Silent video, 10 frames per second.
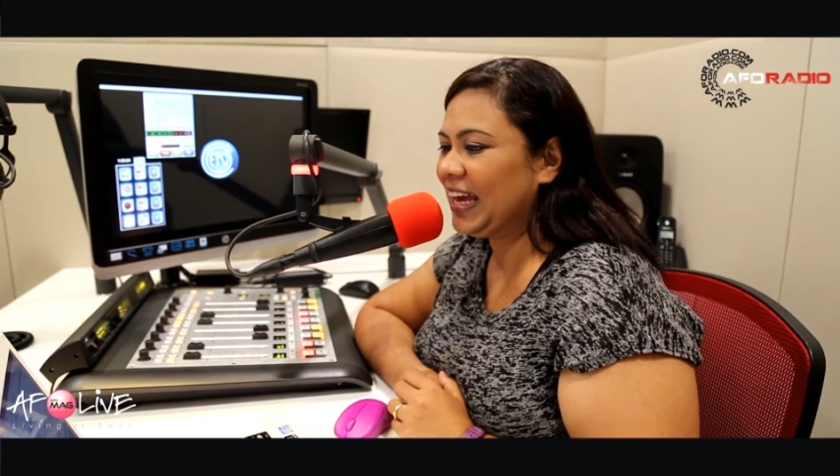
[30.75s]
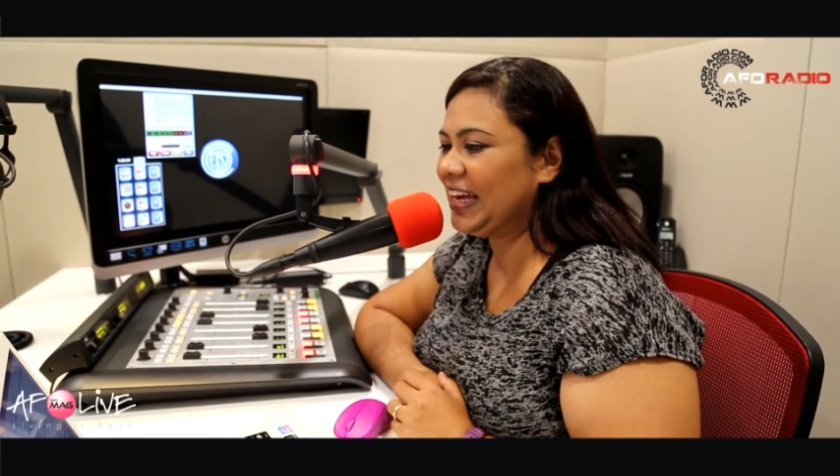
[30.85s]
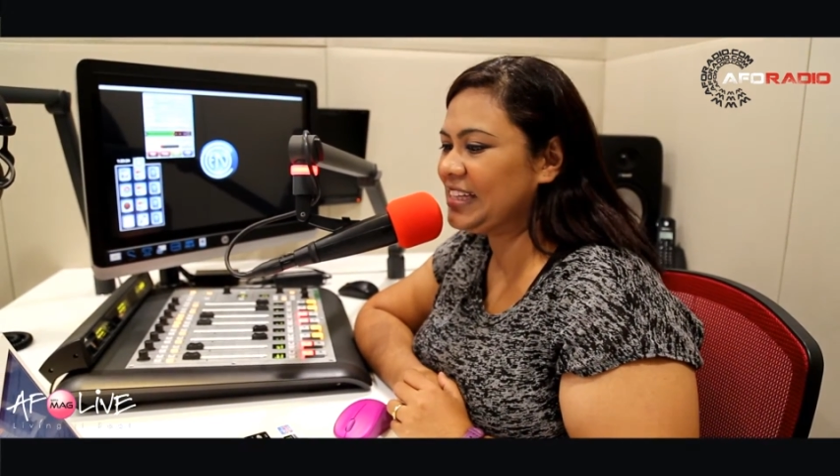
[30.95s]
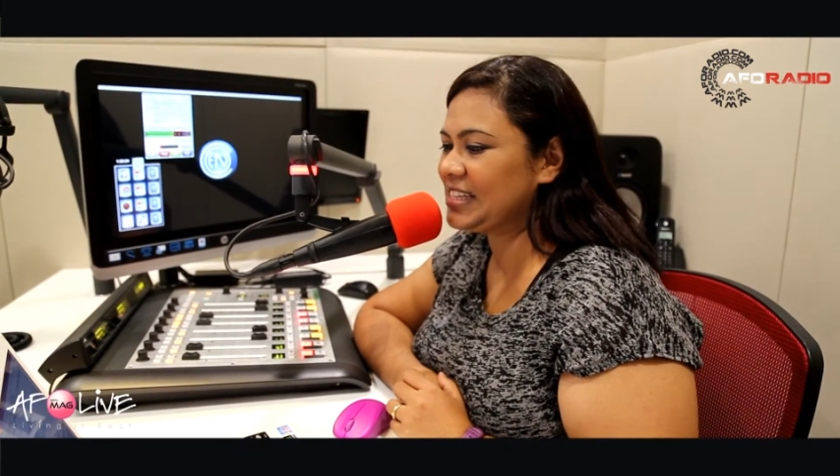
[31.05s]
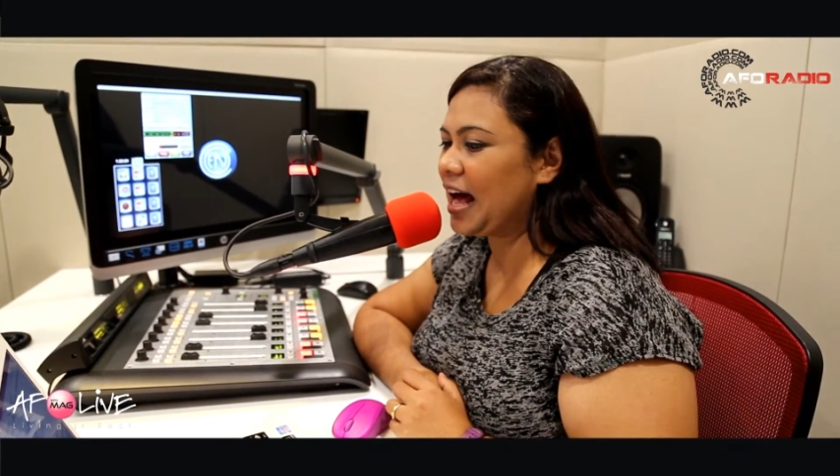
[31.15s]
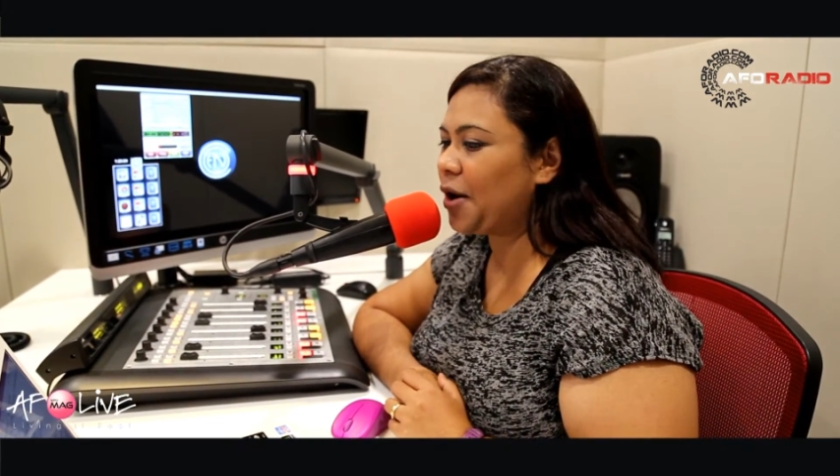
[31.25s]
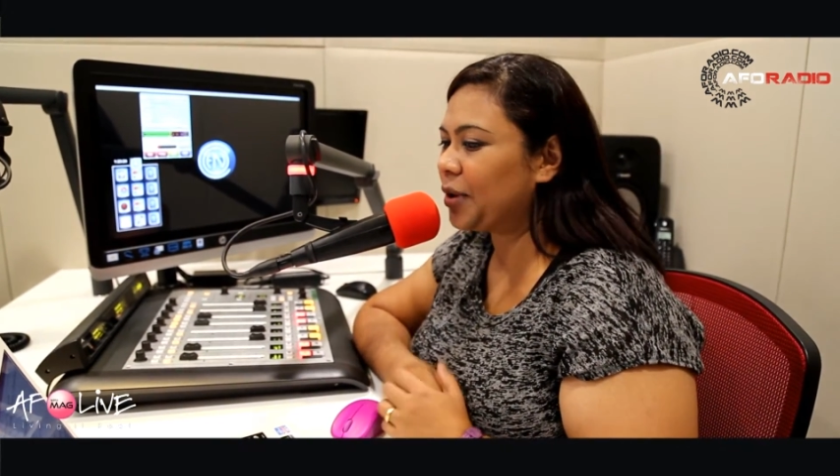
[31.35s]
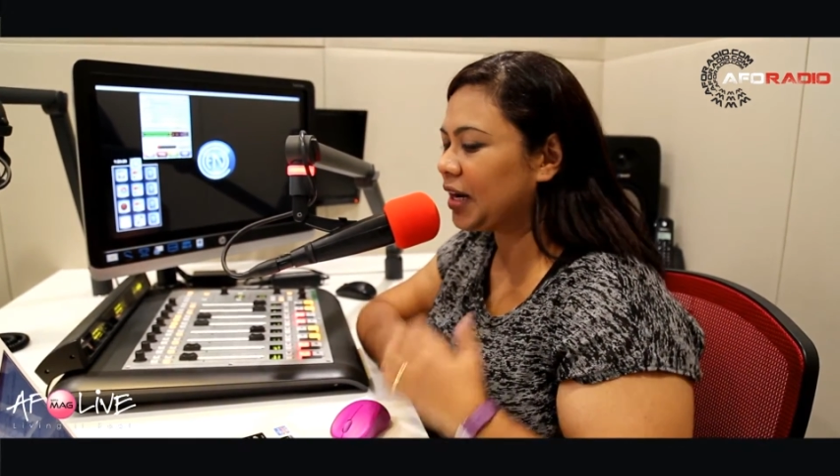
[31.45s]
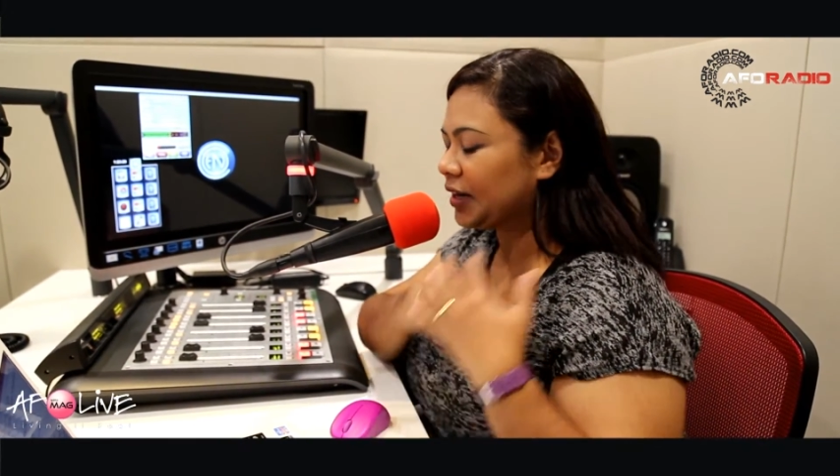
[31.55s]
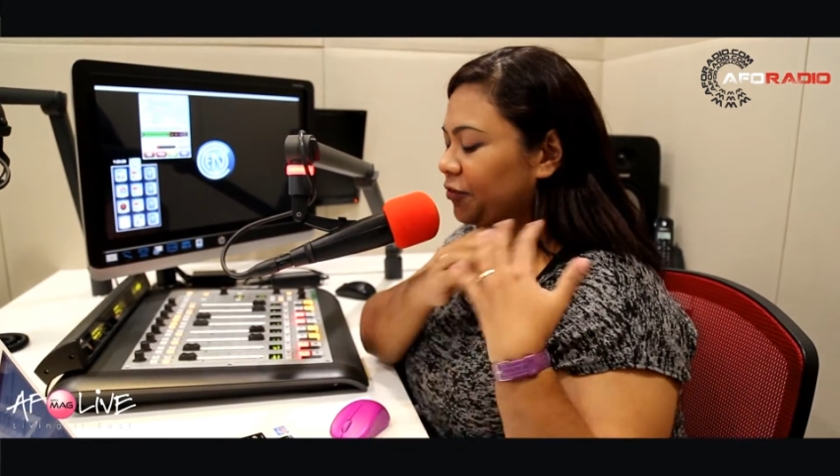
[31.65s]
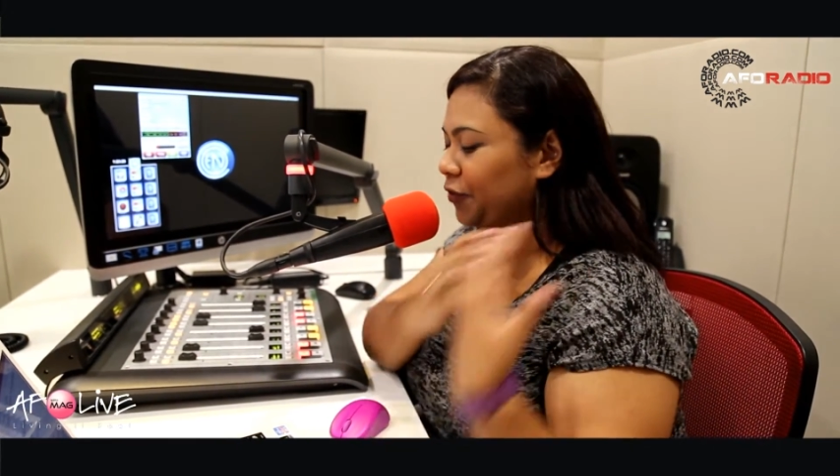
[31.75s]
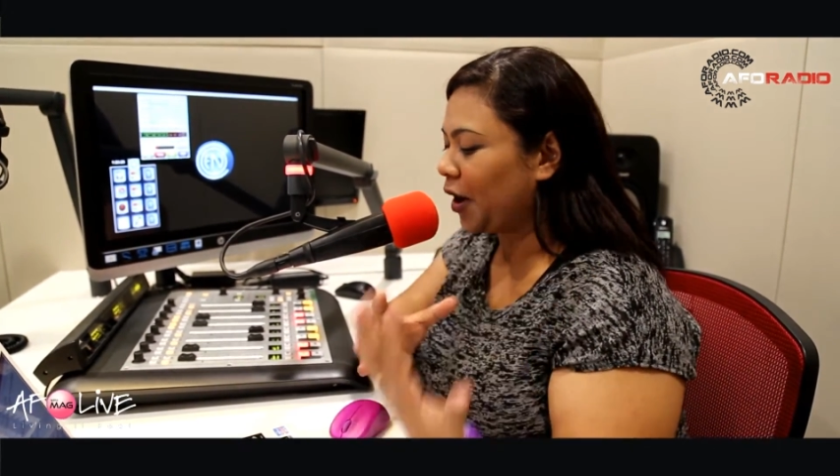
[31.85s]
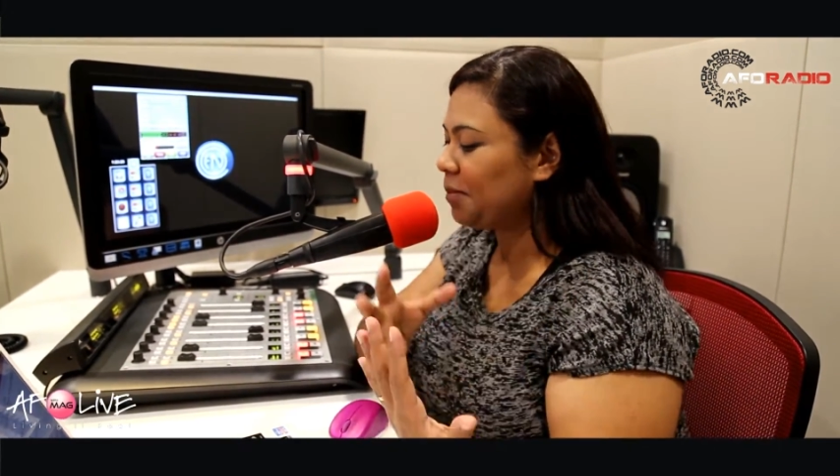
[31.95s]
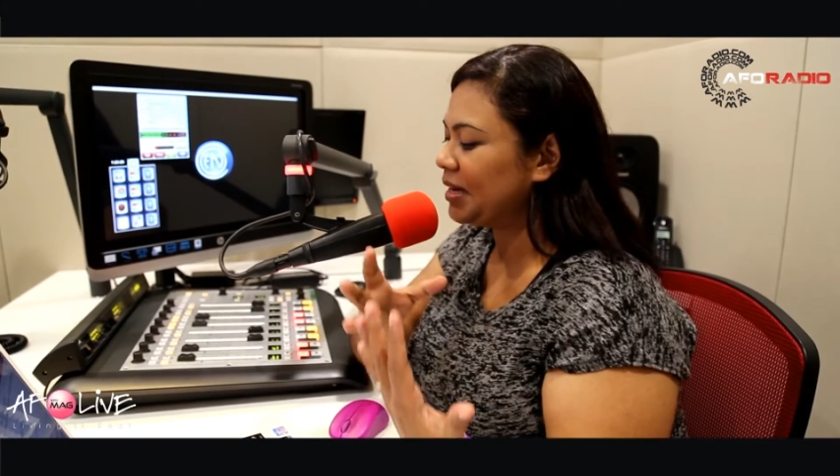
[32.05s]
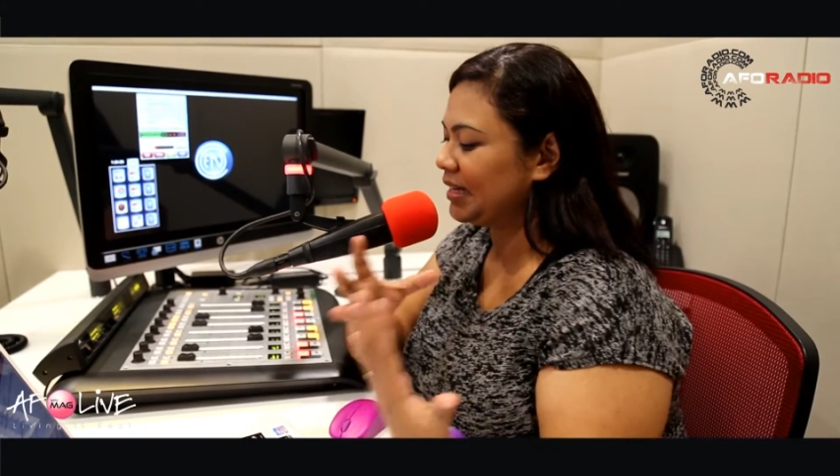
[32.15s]
is our
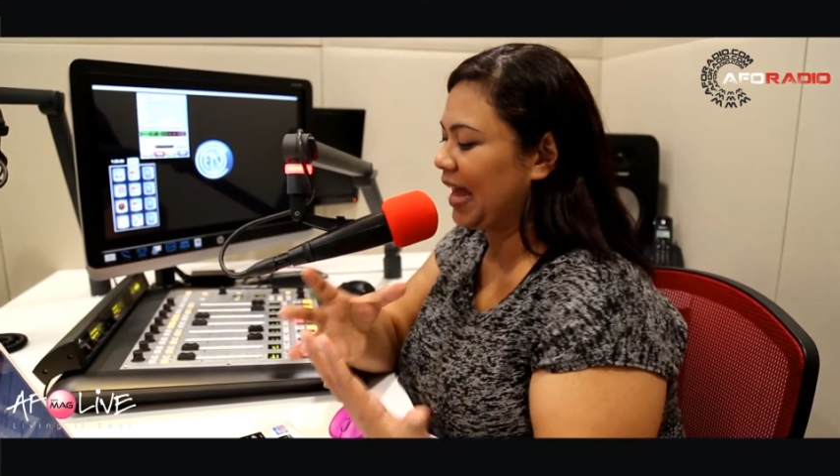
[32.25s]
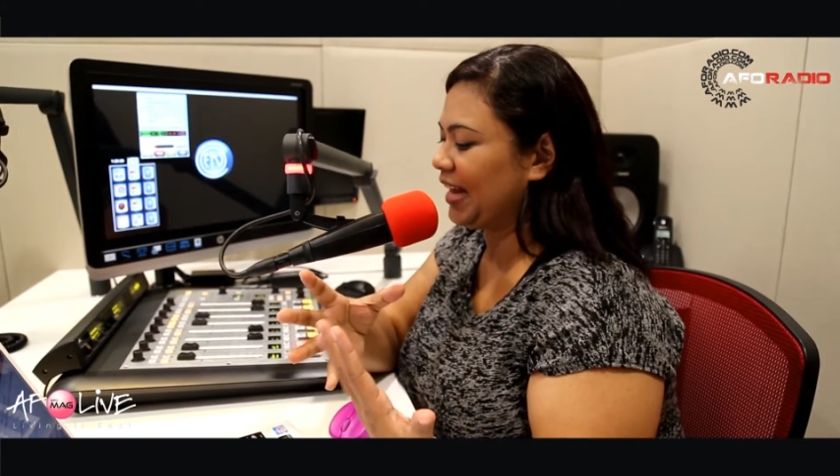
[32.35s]
former